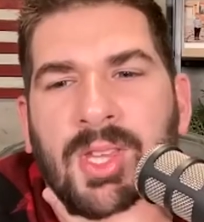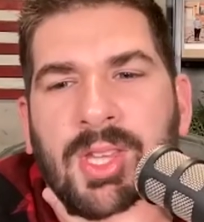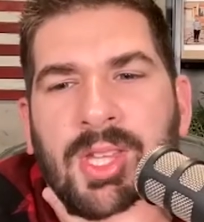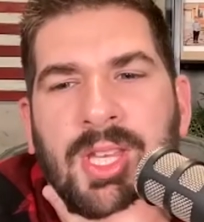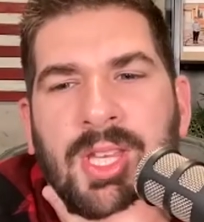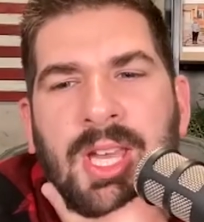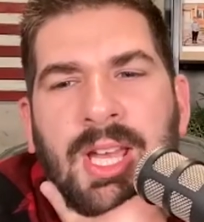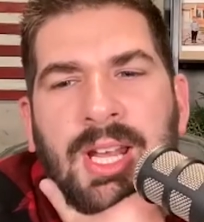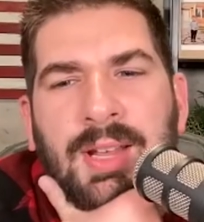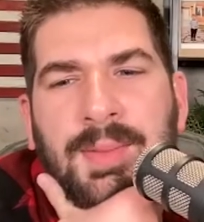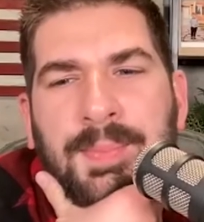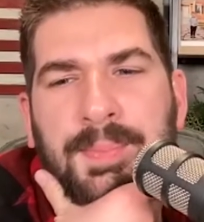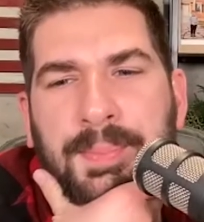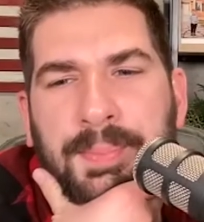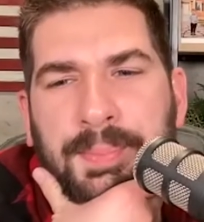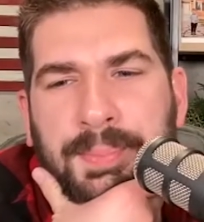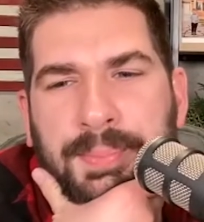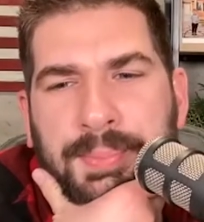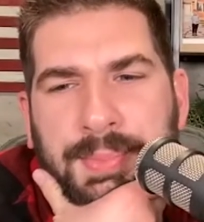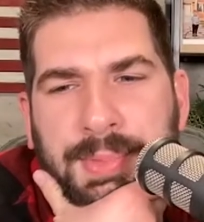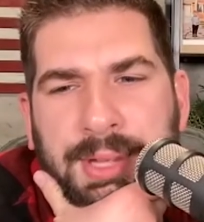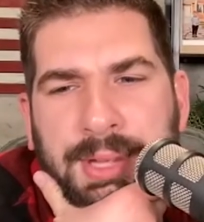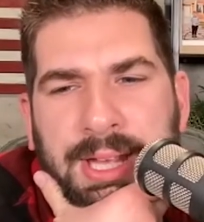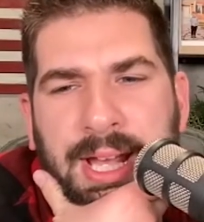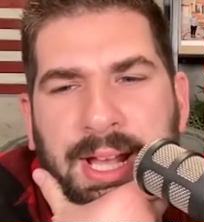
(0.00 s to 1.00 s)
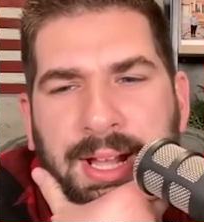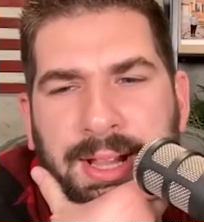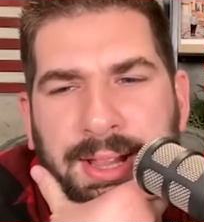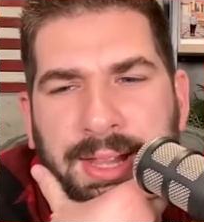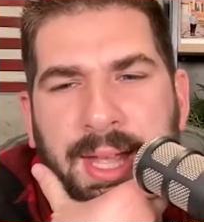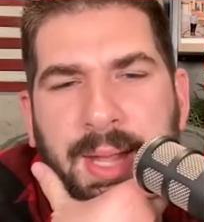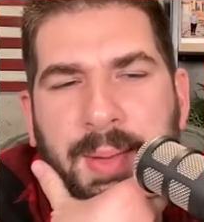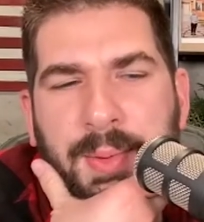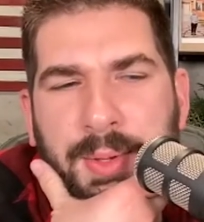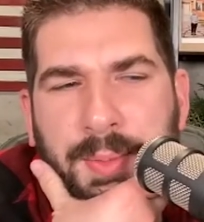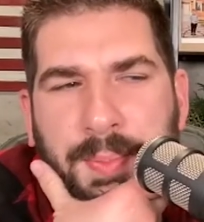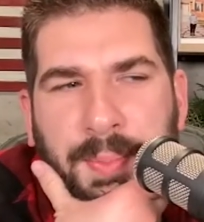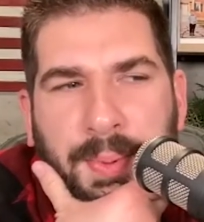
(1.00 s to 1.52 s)
you gotta uh,
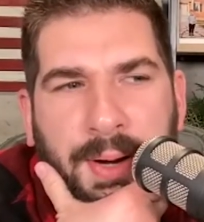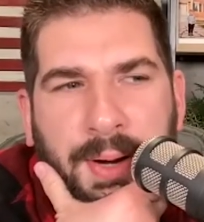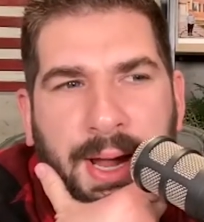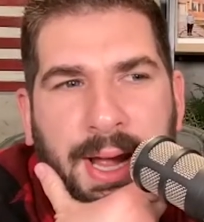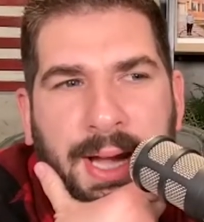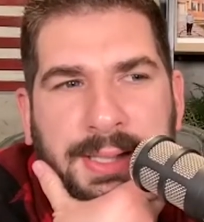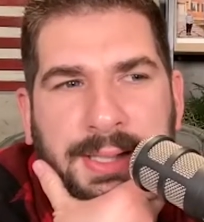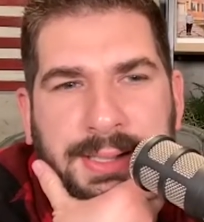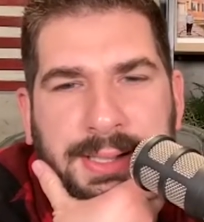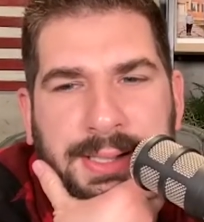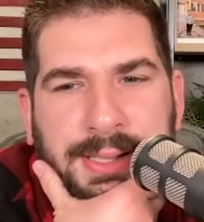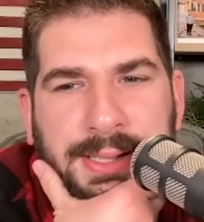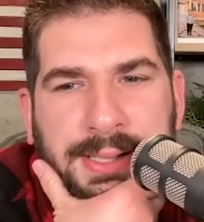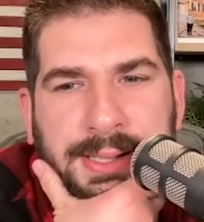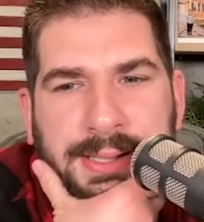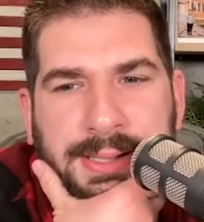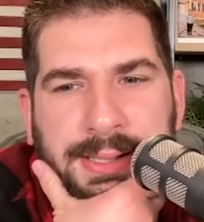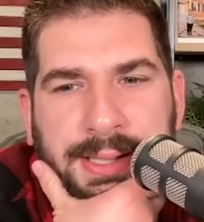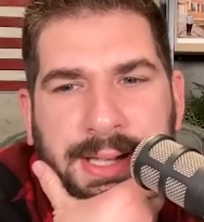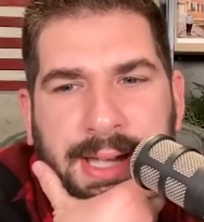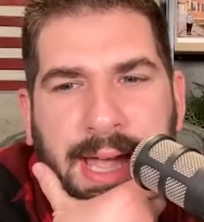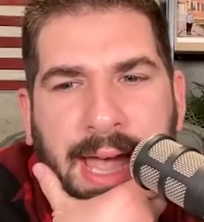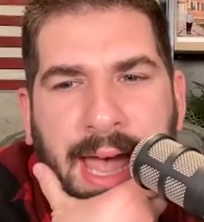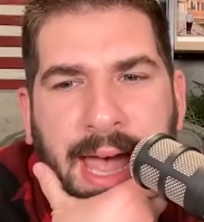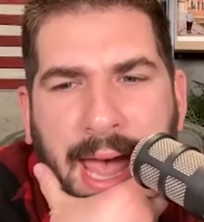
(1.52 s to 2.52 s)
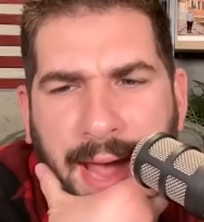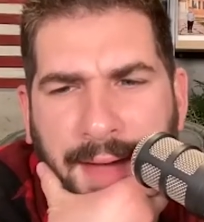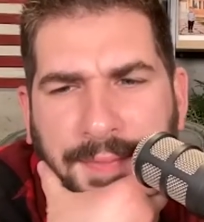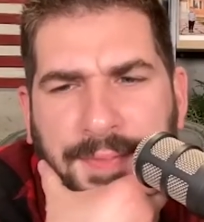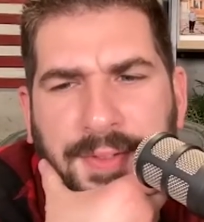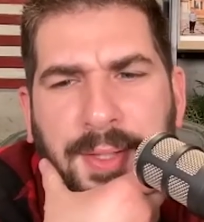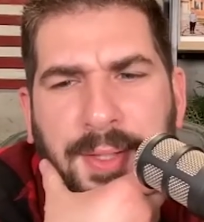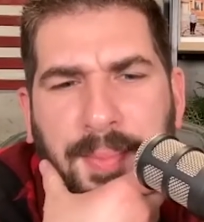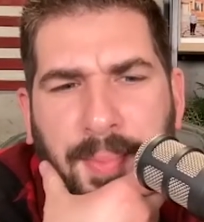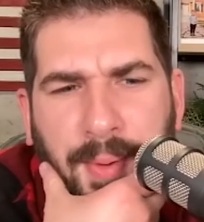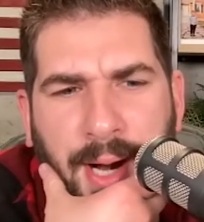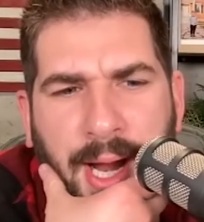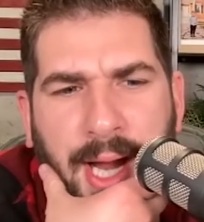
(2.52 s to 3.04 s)
LA would practice, have
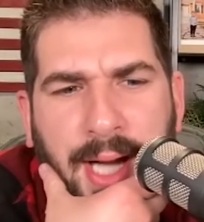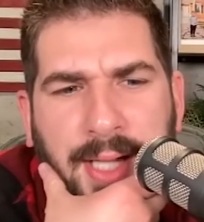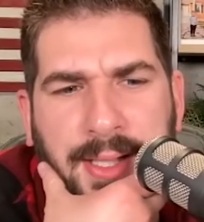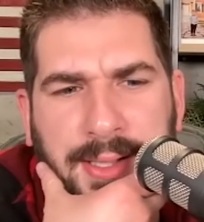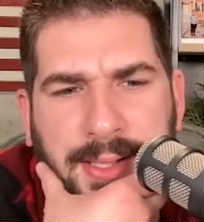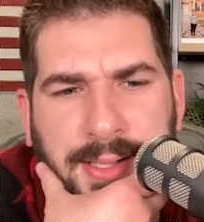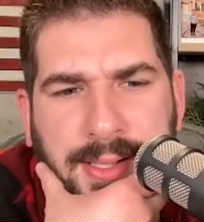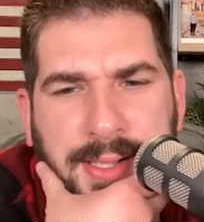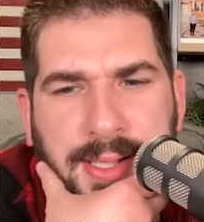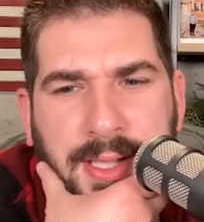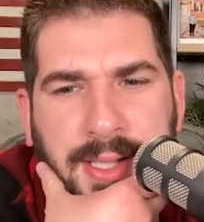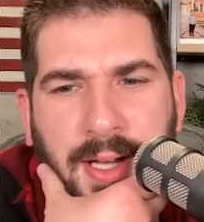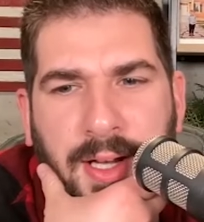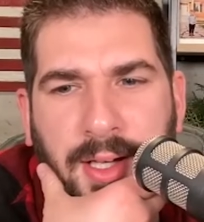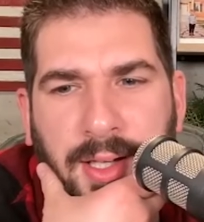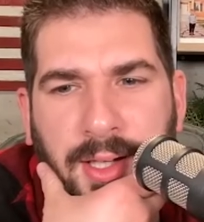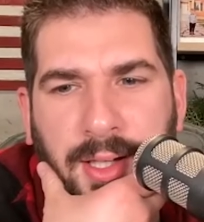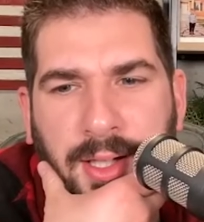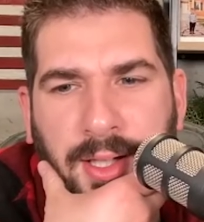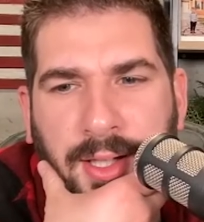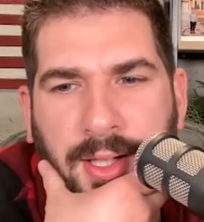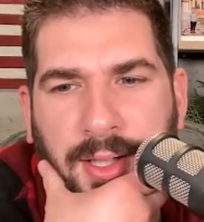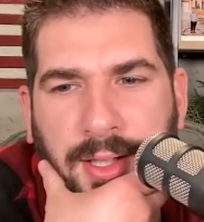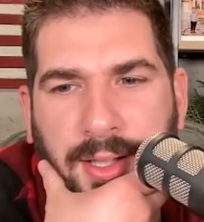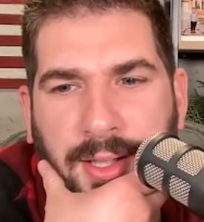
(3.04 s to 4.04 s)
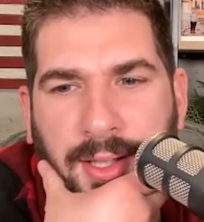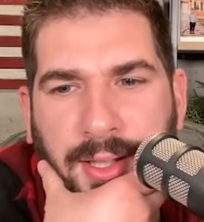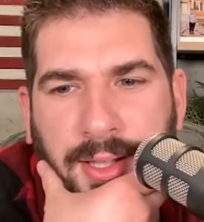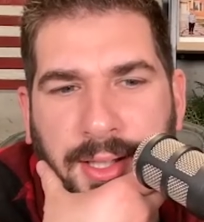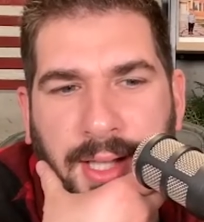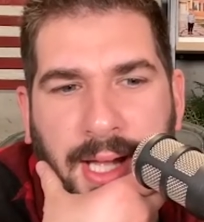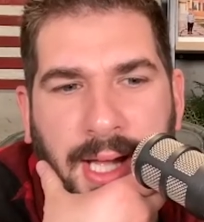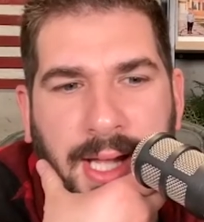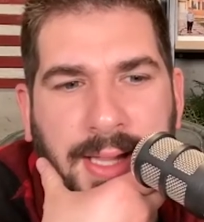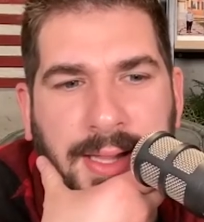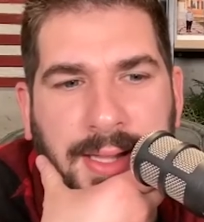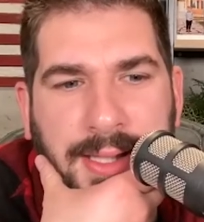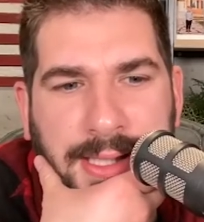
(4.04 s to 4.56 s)
to practice
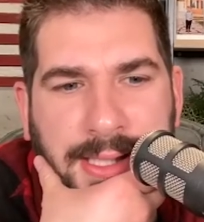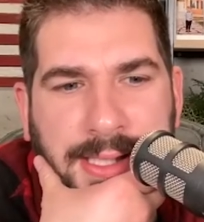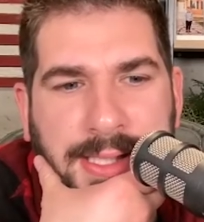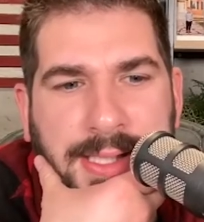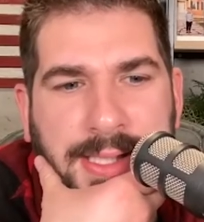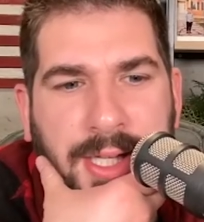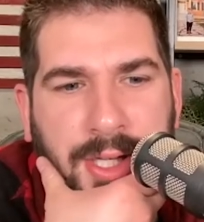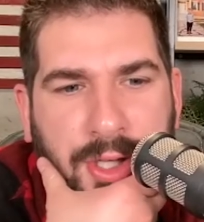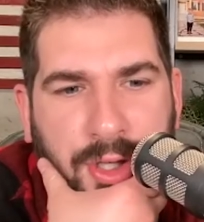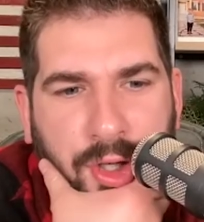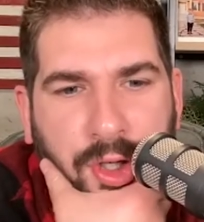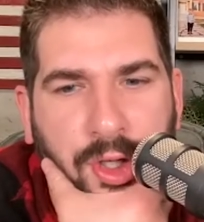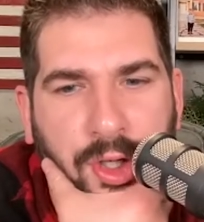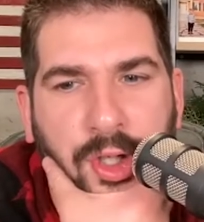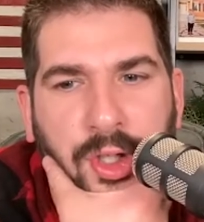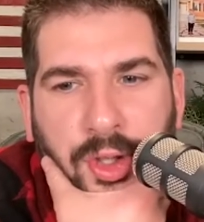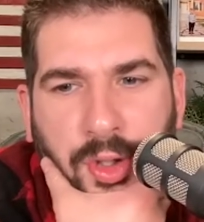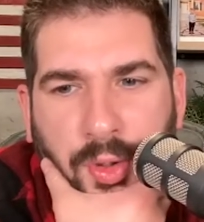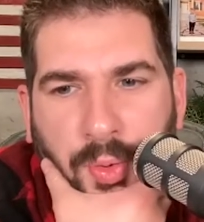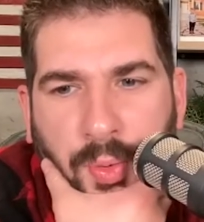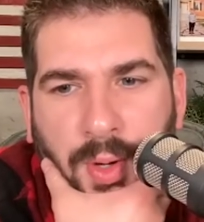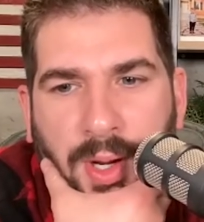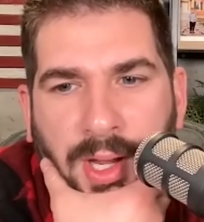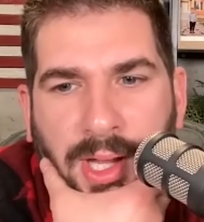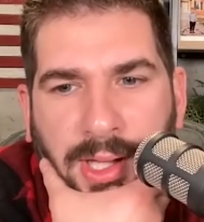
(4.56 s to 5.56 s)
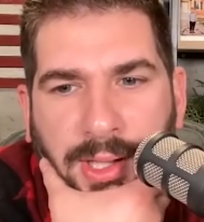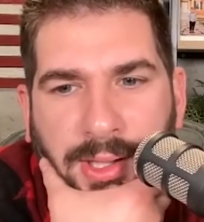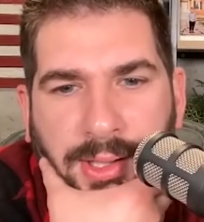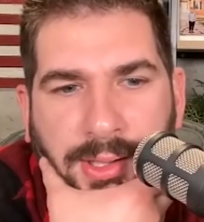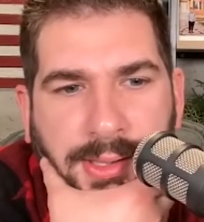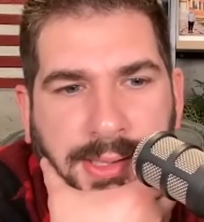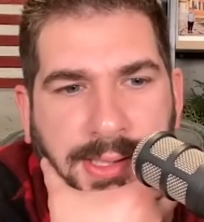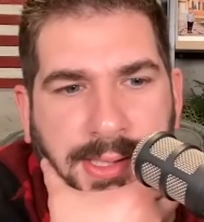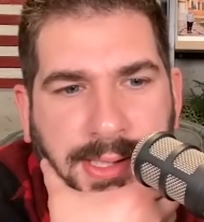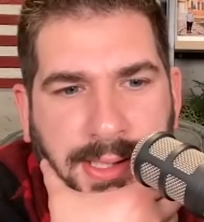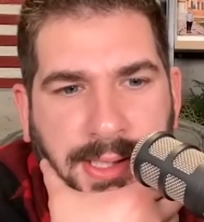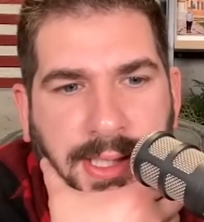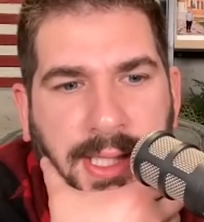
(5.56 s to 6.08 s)
at least an earthquake
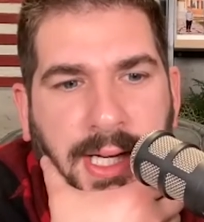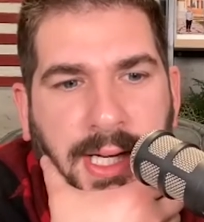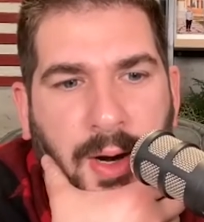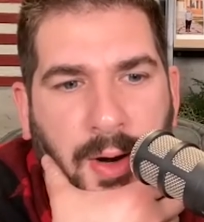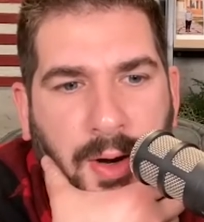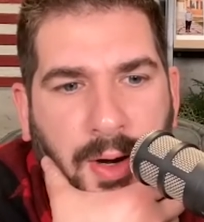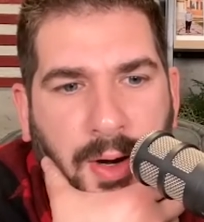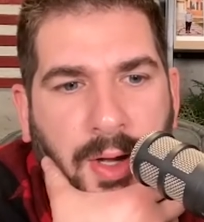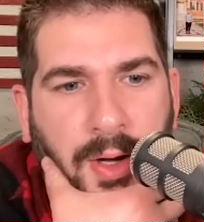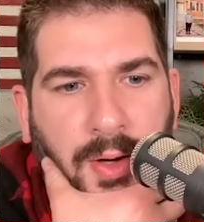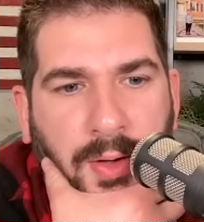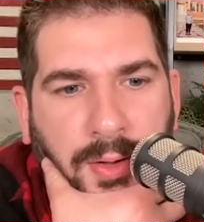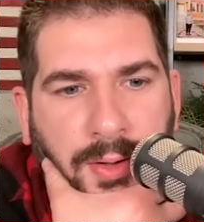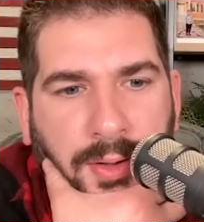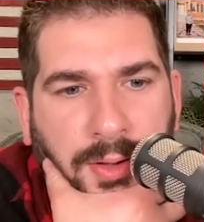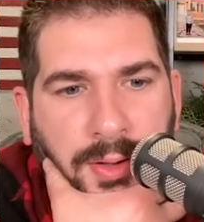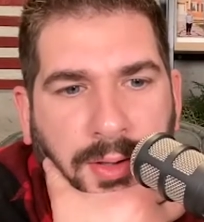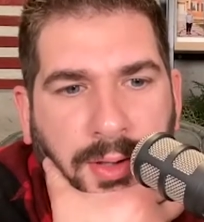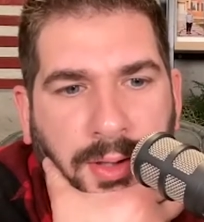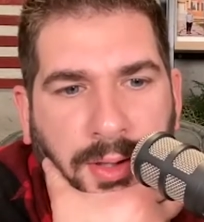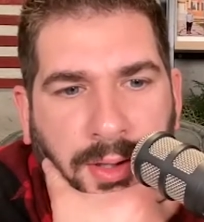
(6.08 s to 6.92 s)
scenario.